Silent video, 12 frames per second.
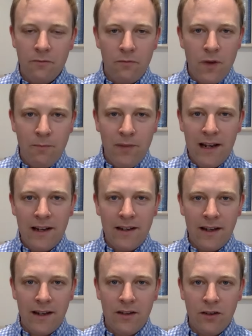
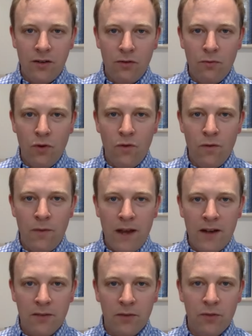ability to move a
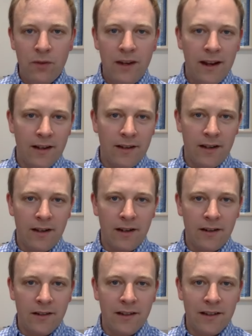patient between care
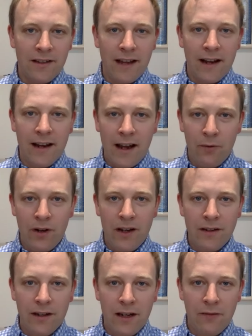settings is exactly how we
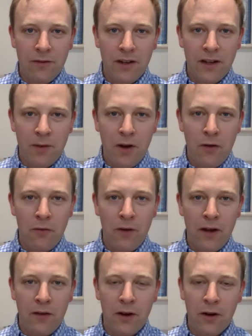can deliver this pathway
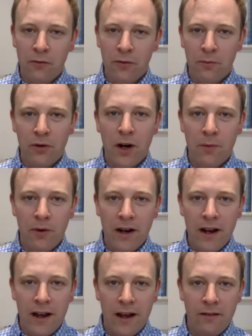going from primary
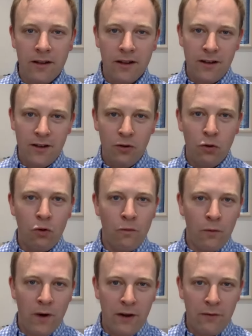care all the
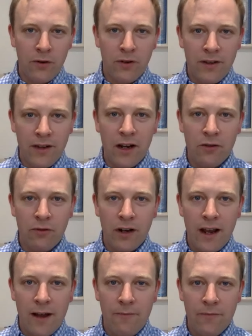way through to secondary
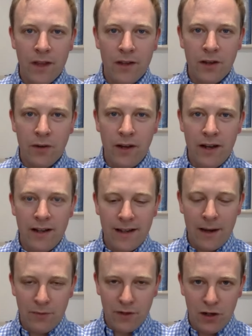care. So it's
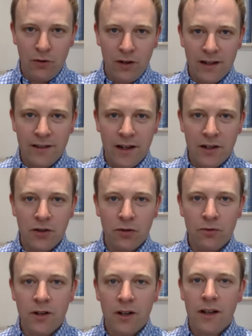absolutely essential.